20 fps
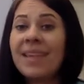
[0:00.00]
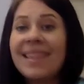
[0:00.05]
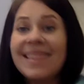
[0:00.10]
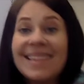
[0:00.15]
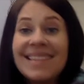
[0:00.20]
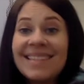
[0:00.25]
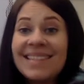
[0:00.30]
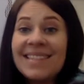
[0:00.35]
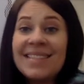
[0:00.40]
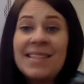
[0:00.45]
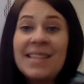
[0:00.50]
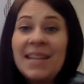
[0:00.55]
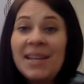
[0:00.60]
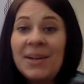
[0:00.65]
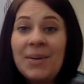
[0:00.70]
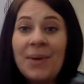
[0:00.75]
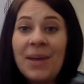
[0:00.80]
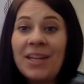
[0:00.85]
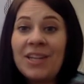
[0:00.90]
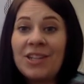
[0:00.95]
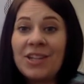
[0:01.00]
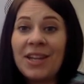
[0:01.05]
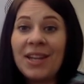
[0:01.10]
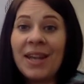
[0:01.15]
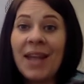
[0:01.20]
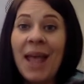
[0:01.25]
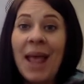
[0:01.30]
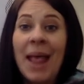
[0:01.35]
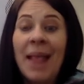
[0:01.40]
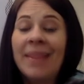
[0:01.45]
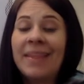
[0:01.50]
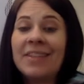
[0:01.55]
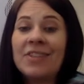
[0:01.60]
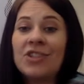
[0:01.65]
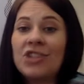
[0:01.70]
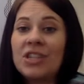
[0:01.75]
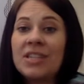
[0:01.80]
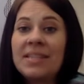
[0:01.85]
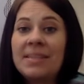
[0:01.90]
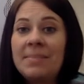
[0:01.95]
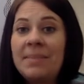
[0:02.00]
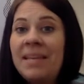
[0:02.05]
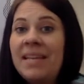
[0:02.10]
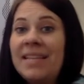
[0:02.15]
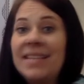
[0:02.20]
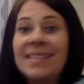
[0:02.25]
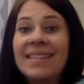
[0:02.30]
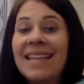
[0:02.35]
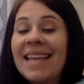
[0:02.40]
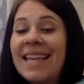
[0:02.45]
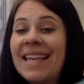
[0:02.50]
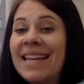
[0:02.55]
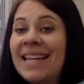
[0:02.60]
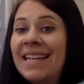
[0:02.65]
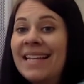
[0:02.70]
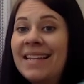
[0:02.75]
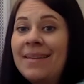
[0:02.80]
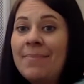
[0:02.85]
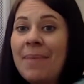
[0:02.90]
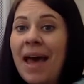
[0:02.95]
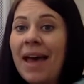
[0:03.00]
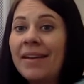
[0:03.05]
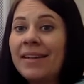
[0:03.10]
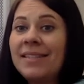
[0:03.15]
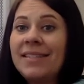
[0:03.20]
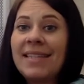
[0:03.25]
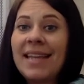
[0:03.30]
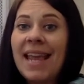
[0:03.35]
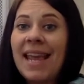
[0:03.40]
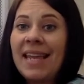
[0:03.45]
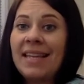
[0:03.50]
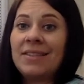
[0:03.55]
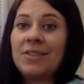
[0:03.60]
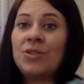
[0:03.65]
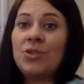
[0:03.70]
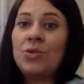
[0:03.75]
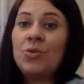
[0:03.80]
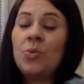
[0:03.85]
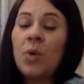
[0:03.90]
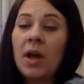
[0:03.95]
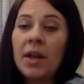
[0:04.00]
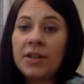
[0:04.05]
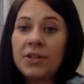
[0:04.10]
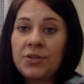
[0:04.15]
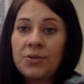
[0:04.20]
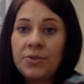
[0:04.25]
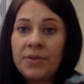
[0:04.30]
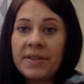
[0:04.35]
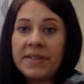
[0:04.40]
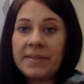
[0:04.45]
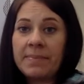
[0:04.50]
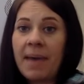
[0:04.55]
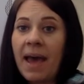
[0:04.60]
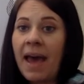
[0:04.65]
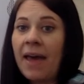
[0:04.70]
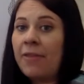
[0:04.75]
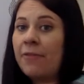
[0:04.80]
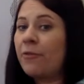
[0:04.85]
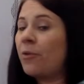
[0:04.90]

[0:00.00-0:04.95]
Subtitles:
This is the equation. This just means any amount of days you want to do this math